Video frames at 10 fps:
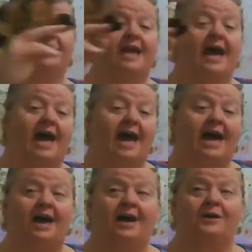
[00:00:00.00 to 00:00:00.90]

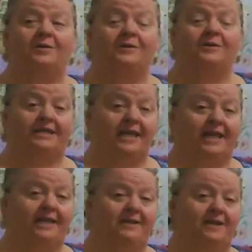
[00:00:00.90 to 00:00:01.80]
Now
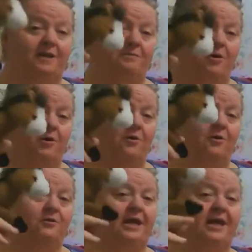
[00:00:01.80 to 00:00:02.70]
see the
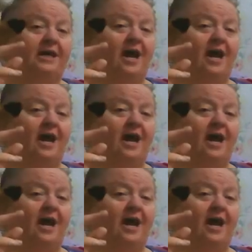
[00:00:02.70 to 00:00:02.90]
pony